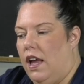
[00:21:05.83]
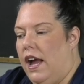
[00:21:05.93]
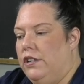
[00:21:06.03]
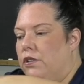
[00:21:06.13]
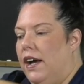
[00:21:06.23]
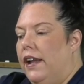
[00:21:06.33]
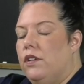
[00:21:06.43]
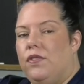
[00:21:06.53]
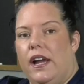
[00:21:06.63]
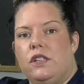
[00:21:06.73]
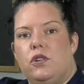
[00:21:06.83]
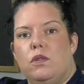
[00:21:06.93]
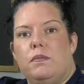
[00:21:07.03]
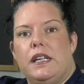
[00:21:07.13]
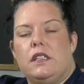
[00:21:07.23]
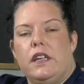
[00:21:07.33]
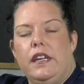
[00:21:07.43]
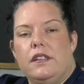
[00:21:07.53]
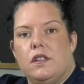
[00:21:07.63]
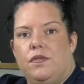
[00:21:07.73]
I do not advise you
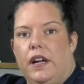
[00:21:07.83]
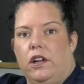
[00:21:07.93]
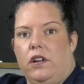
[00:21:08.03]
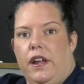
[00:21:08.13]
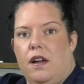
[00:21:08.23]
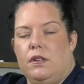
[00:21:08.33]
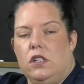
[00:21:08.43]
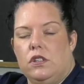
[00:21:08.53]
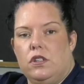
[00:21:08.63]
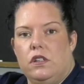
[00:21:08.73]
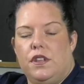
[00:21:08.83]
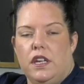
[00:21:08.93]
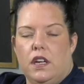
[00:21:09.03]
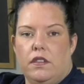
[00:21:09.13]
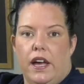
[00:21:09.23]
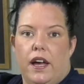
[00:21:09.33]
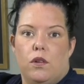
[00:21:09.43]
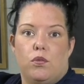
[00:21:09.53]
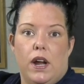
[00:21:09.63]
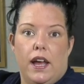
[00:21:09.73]
mixing Easy Fire enamels thinking
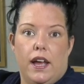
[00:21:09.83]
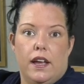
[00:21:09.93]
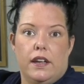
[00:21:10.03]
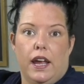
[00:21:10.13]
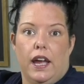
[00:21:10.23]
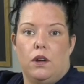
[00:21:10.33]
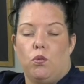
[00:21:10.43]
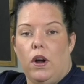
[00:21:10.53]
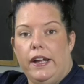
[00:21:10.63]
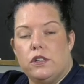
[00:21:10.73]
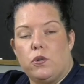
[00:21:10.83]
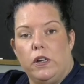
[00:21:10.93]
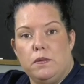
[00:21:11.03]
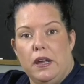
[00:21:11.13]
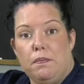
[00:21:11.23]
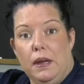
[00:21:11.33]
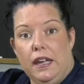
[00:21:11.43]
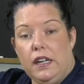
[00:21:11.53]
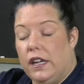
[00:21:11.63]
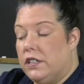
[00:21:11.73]
that red and white is going to make pink.